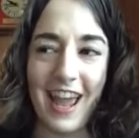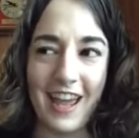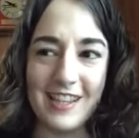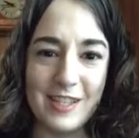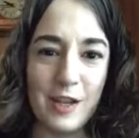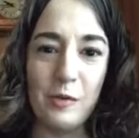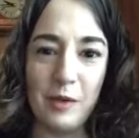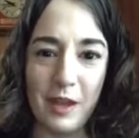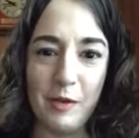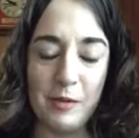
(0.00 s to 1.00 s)
and so
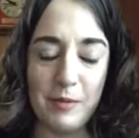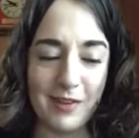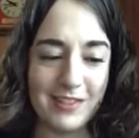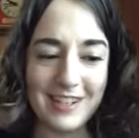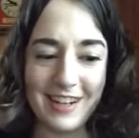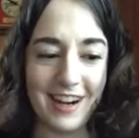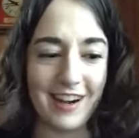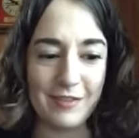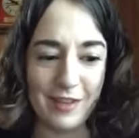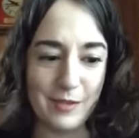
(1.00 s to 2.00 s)
we we posted it on
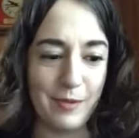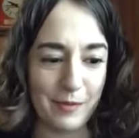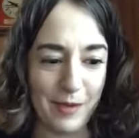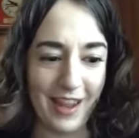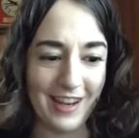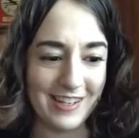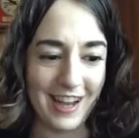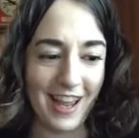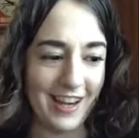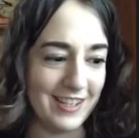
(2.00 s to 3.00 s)
our facebook page
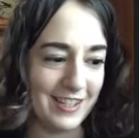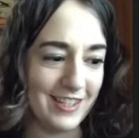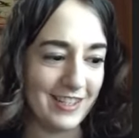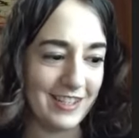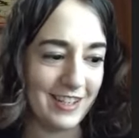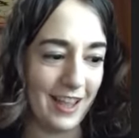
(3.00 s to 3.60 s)
and it just